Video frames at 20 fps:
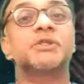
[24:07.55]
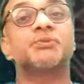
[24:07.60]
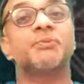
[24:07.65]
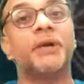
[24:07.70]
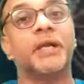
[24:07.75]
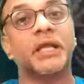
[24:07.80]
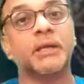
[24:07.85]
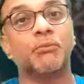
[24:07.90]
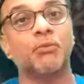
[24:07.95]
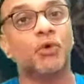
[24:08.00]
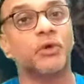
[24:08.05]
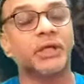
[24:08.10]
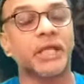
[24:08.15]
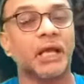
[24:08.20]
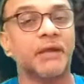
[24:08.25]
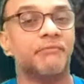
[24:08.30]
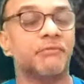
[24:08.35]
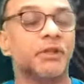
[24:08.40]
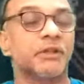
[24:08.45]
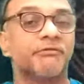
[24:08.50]
spending more
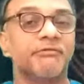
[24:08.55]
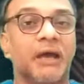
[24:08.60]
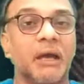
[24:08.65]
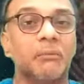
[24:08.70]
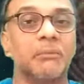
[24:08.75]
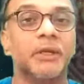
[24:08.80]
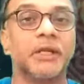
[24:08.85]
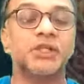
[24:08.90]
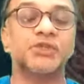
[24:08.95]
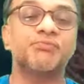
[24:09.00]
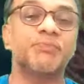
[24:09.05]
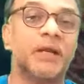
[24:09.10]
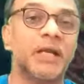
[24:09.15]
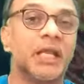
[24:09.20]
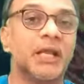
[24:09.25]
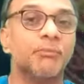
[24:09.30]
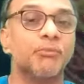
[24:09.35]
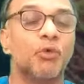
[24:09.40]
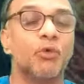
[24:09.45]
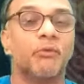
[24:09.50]
time with family,
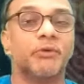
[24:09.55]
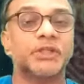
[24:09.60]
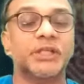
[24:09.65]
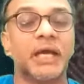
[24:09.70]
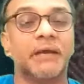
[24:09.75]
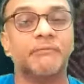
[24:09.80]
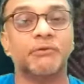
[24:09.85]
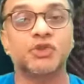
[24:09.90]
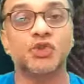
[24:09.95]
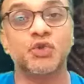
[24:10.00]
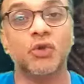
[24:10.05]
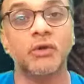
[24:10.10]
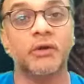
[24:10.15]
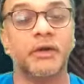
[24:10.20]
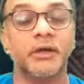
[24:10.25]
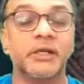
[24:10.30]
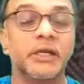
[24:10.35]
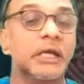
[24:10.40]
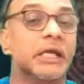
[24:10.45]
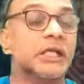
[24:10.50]
spending more time with
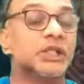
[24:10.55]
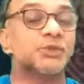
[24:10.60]
children,